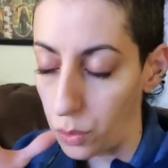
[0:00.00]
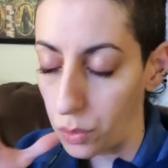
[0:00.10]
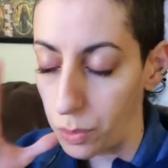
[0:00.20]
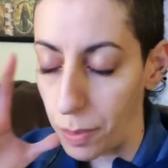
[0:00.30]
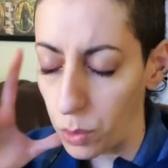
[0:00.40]

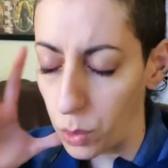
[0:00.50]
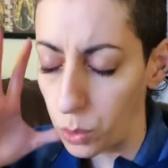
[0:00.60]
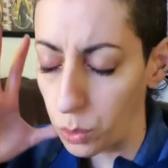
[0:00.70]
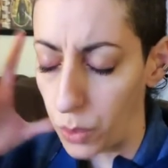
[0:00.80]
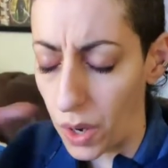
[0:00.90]
remember
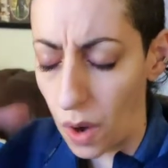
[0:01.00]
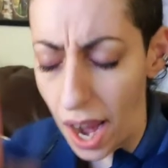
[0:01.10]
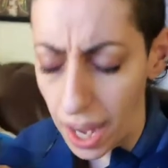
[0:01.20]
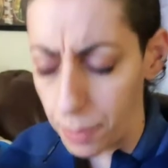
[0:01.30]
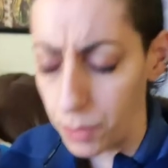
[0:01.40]
where I
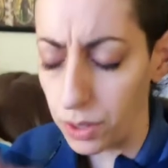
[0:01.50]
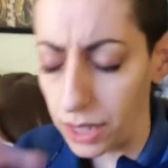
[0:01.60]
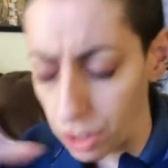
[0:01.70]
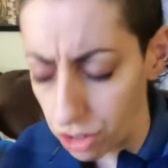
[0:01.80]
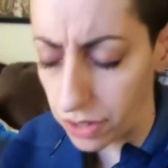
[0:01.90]
am in
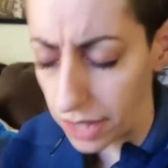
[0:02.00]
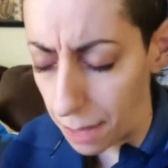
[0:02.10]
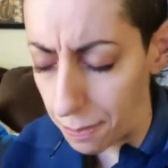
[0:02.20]
relation to that